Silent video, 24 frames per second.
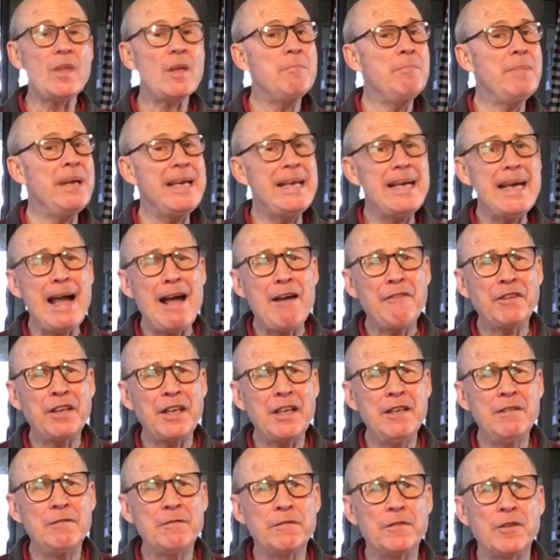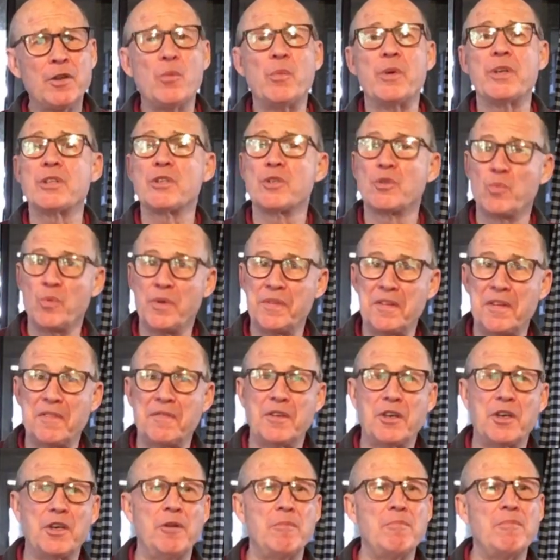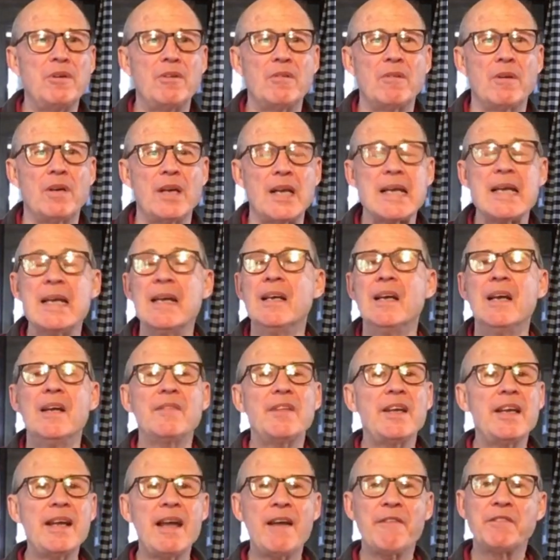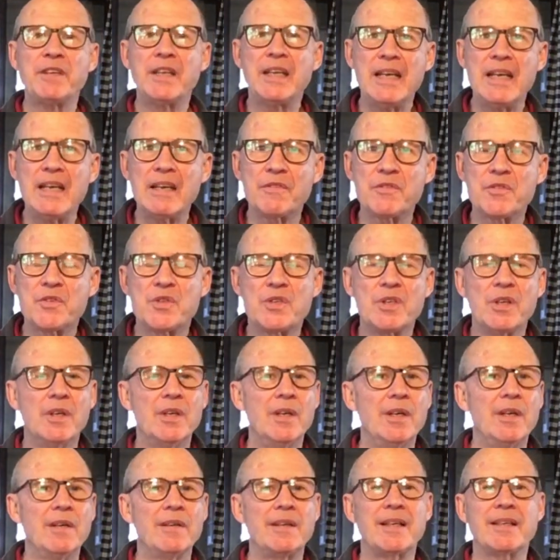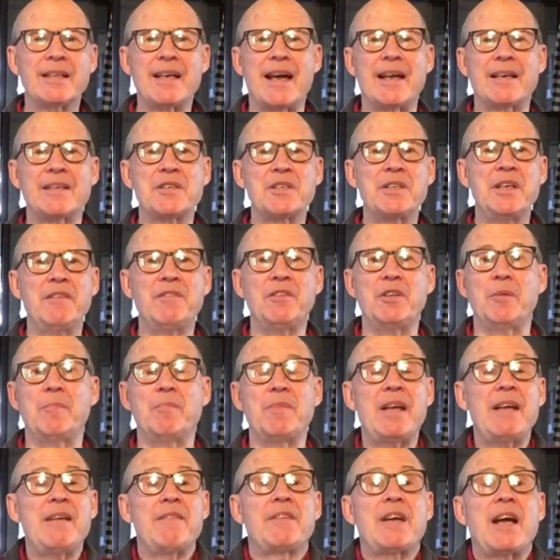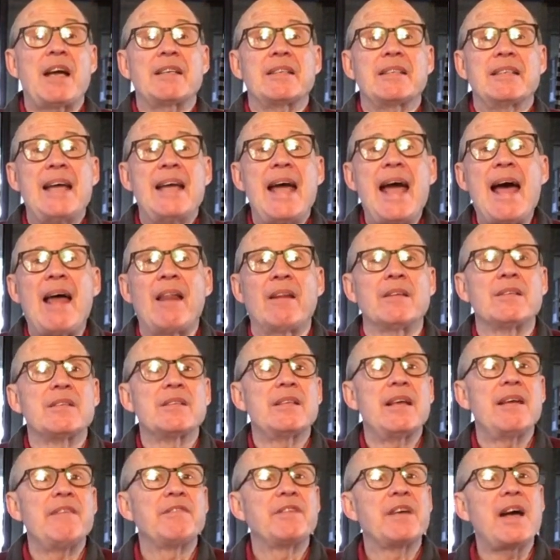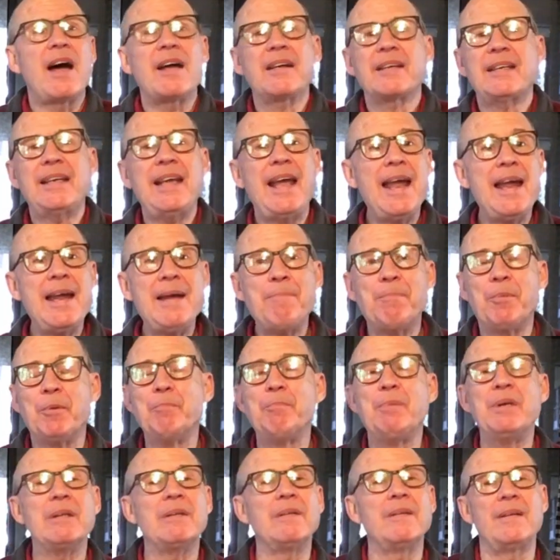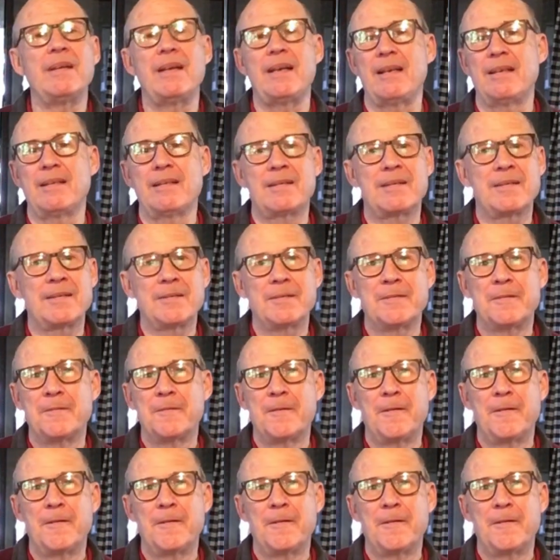Many have influence within the community. They have gifts that God has given them. They have got talents. They've got capabilities.